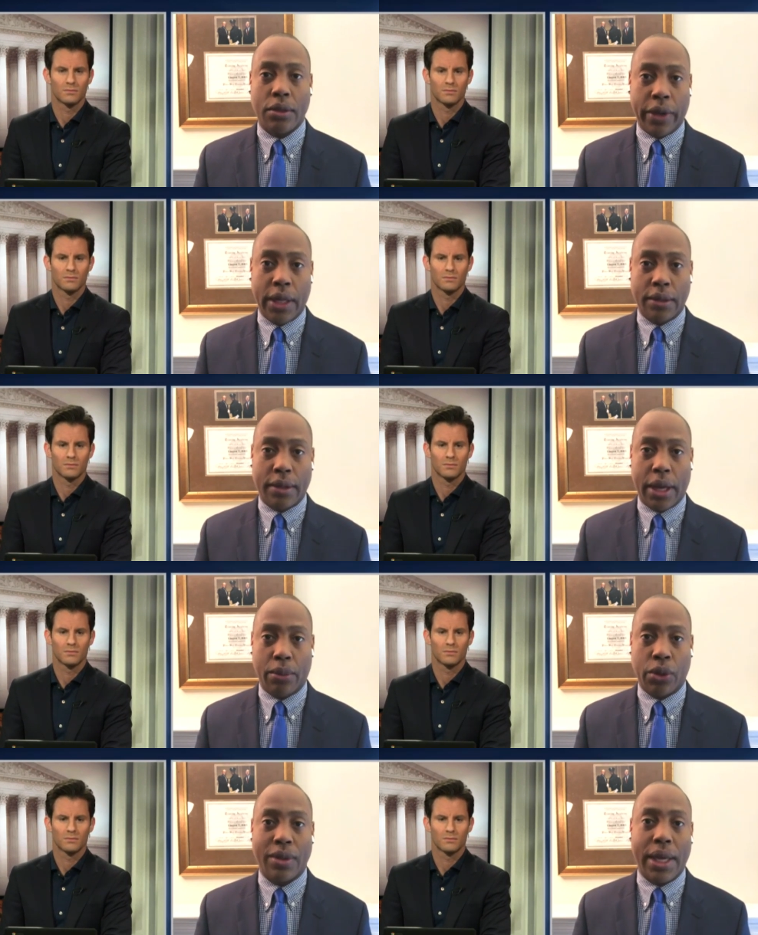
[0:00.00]
Speaker 1: surveillance
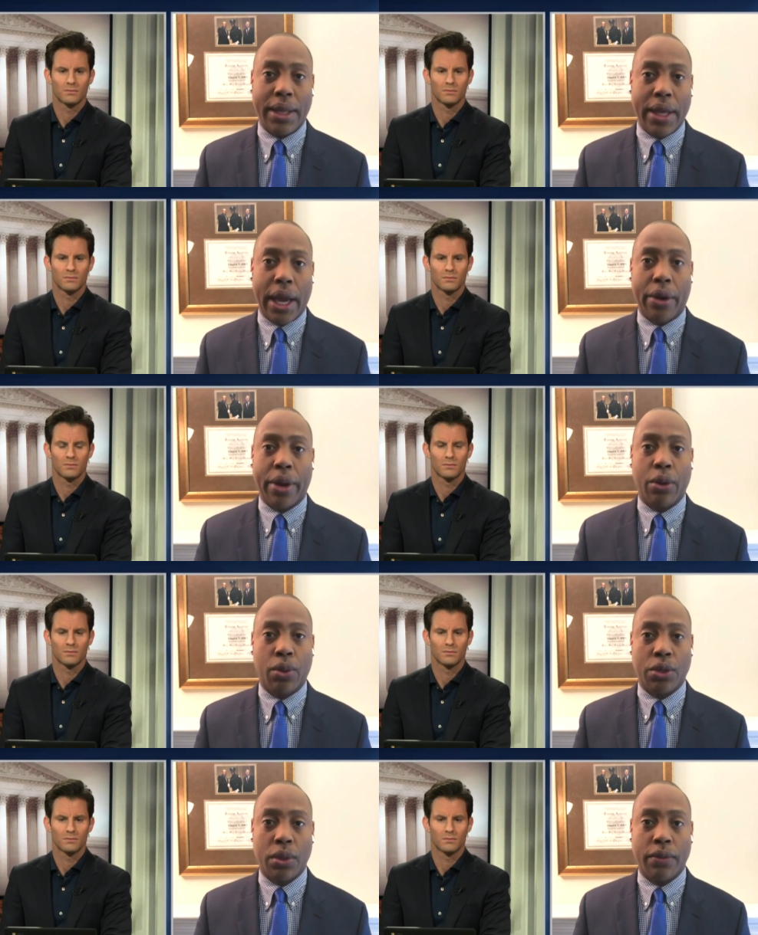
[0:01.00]
cameras in the area
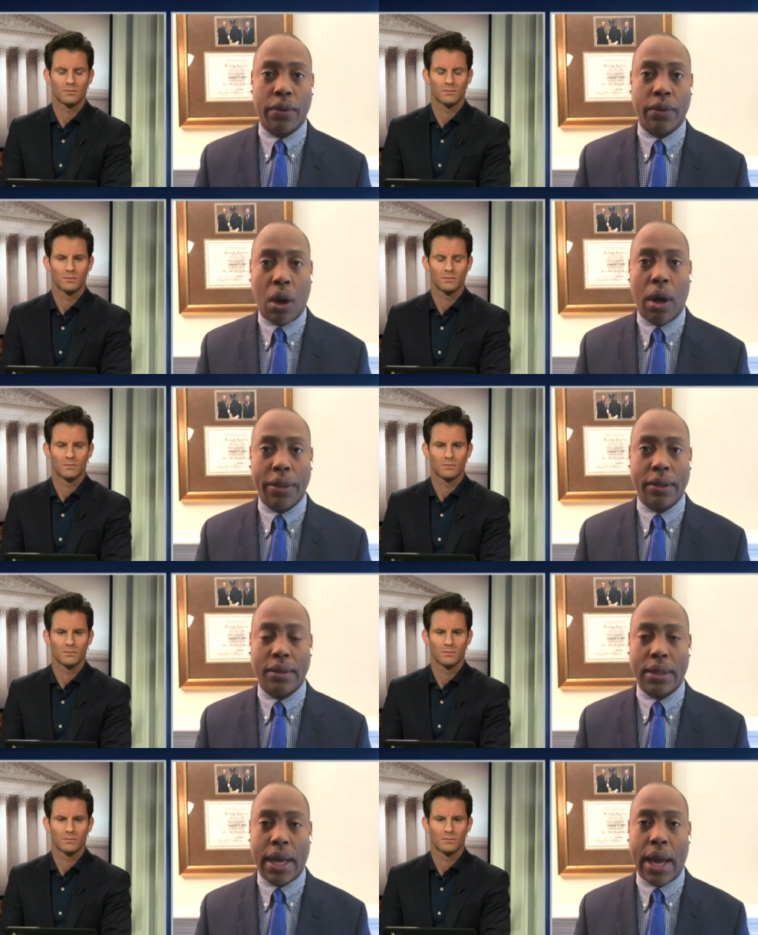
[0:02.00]
which would have caught
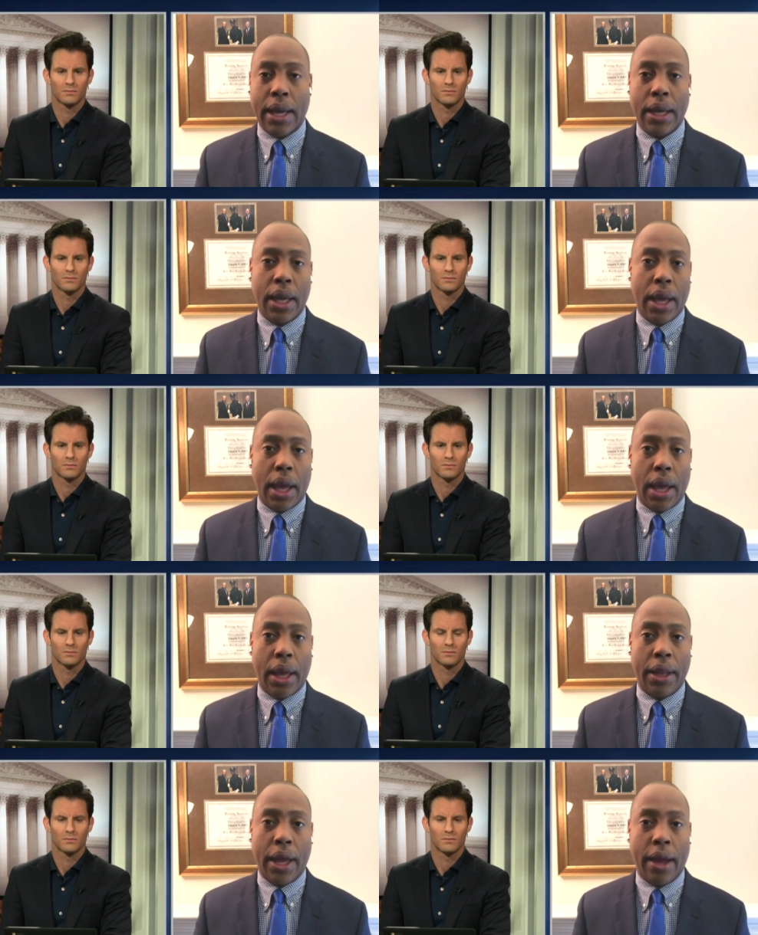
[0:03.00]
this attack
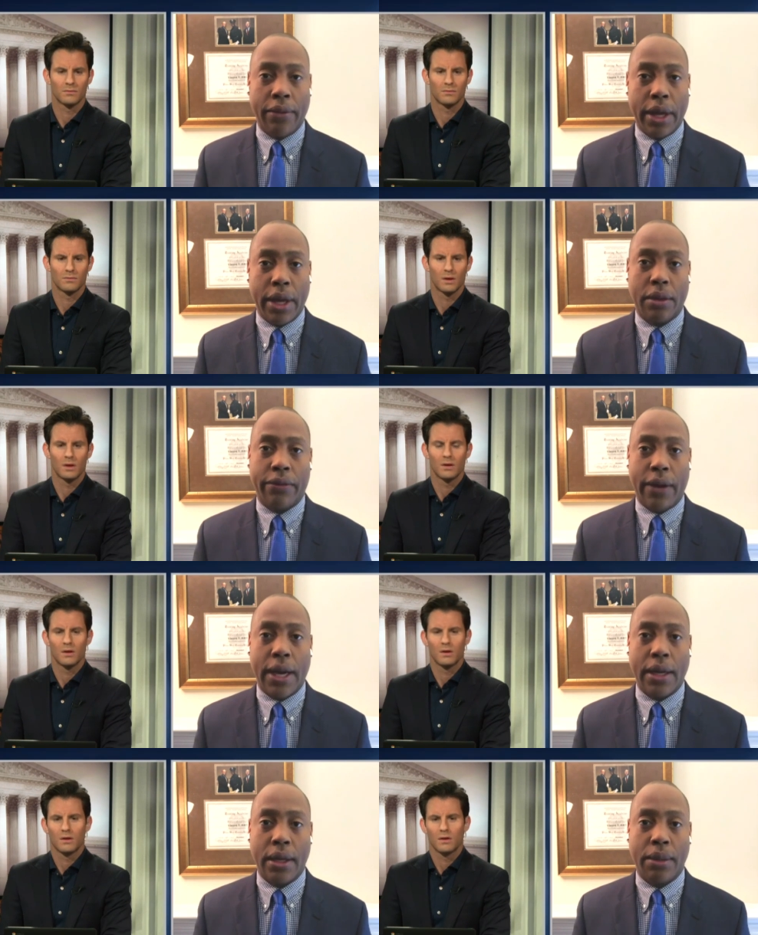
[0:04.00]
and they have yet to
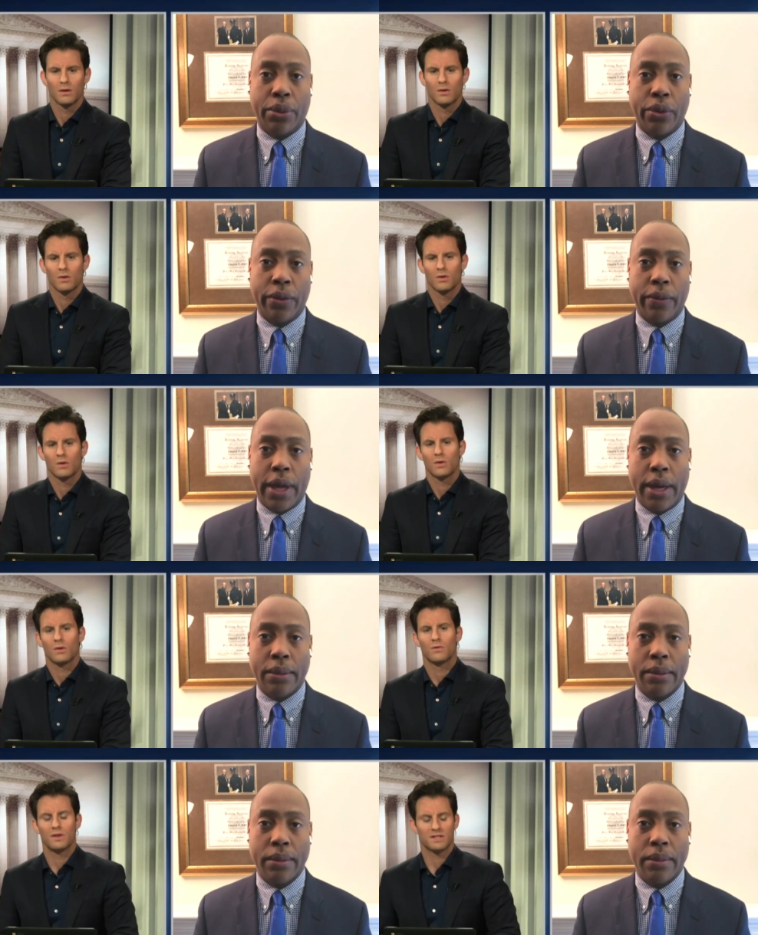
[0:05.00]
find any proof of that.
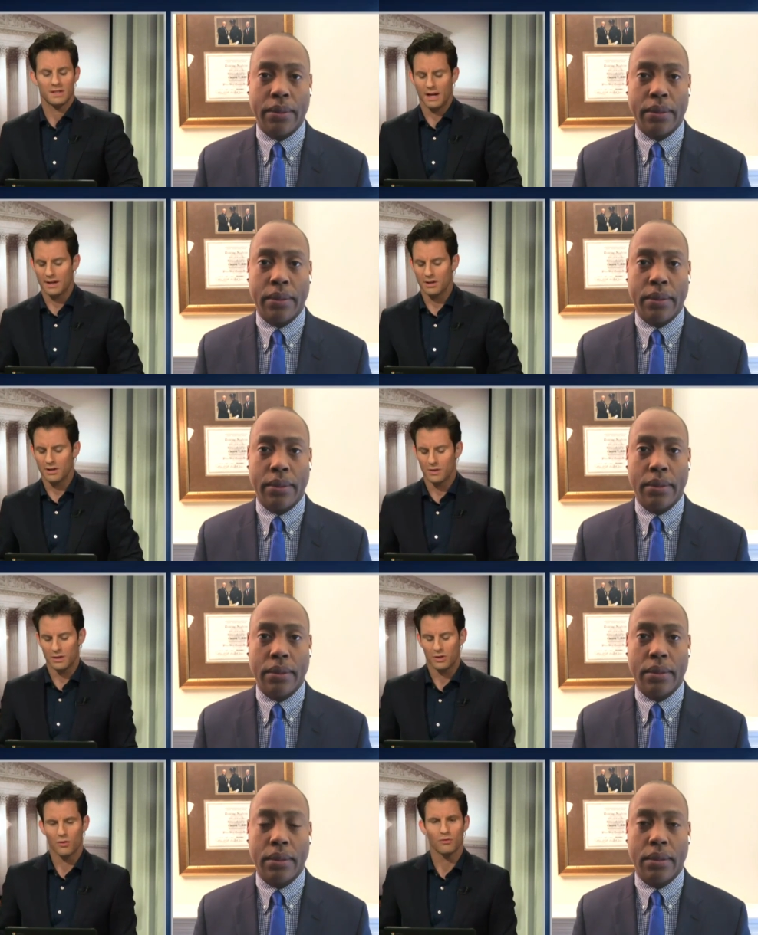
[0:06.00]
Speaker 2: Vincent, I know that
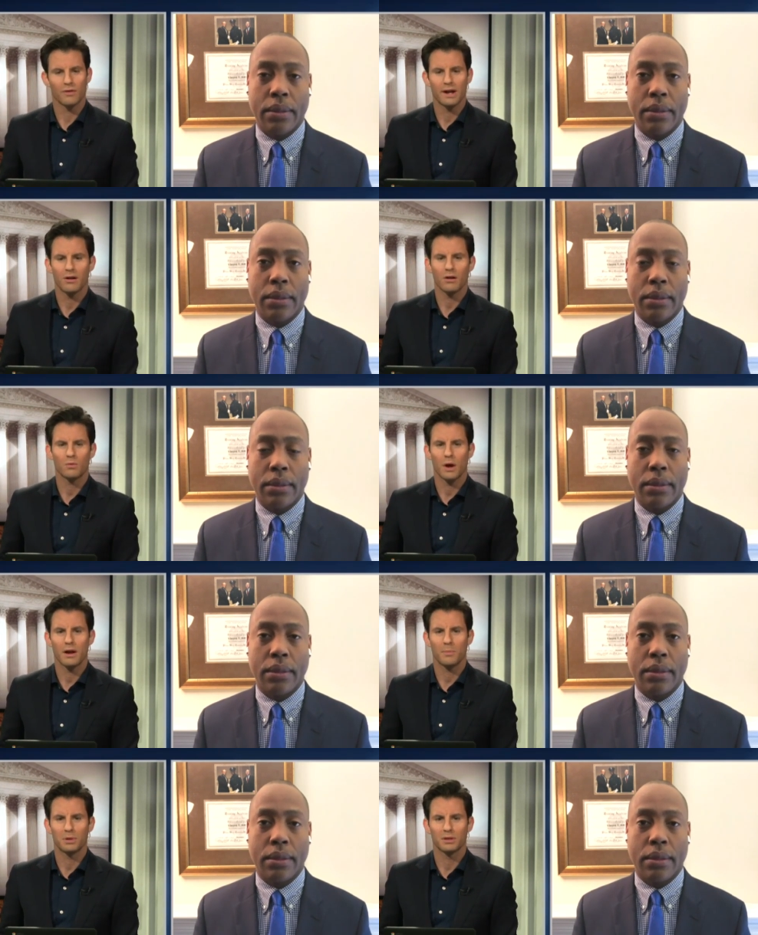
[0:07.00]
your radar went
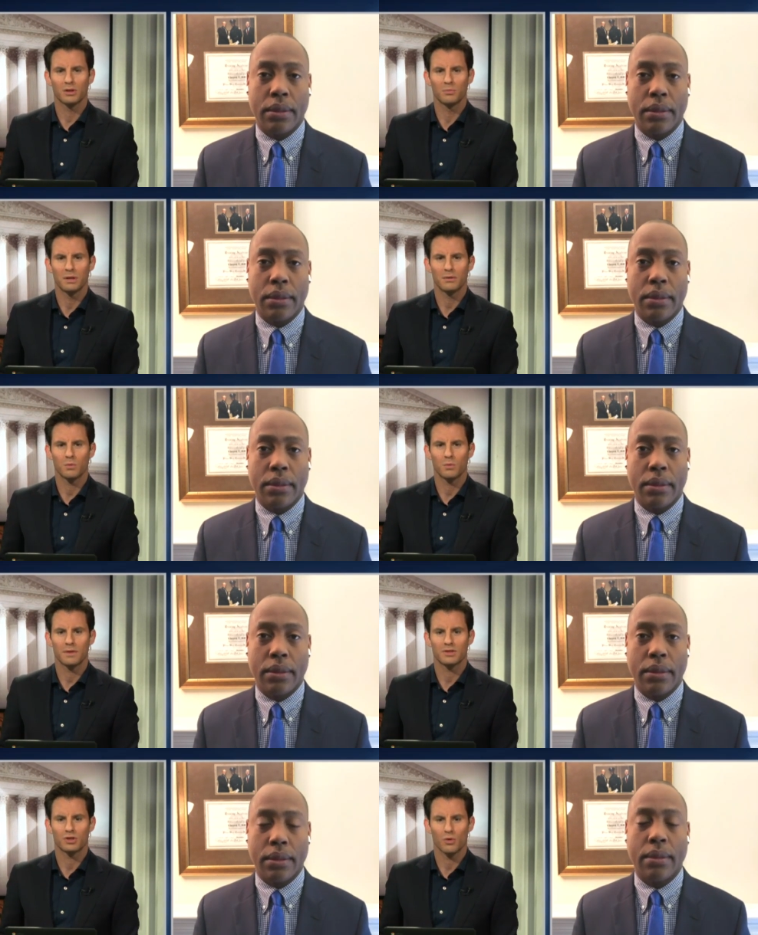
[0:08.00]
up a little bit when
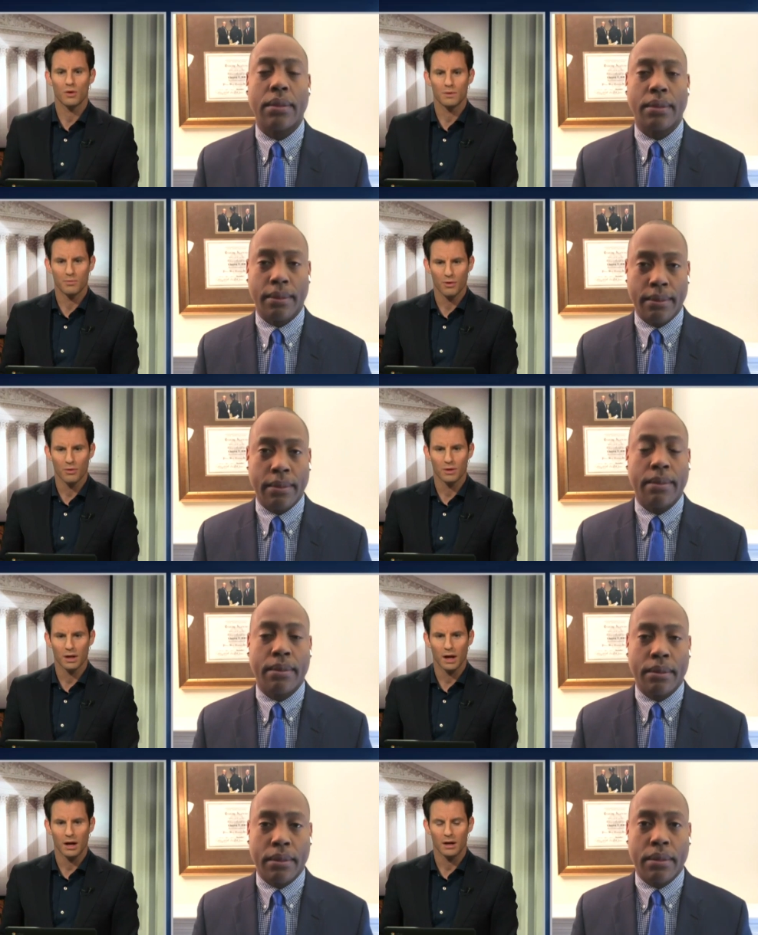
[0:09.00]
this story broke.
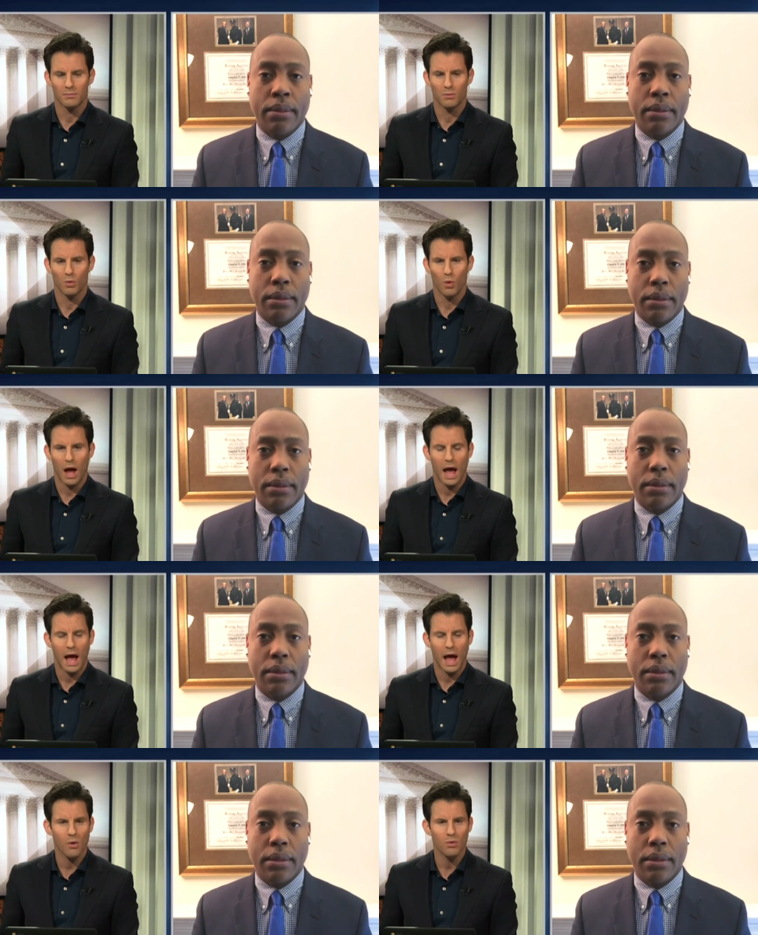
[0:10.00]
Um,
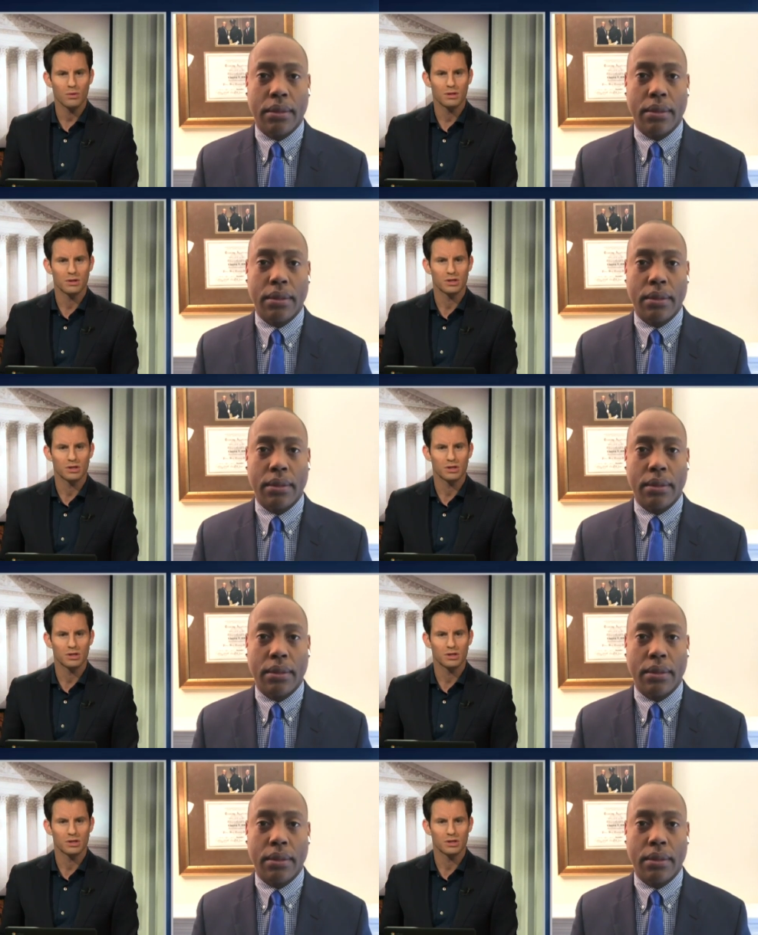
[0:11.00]
how does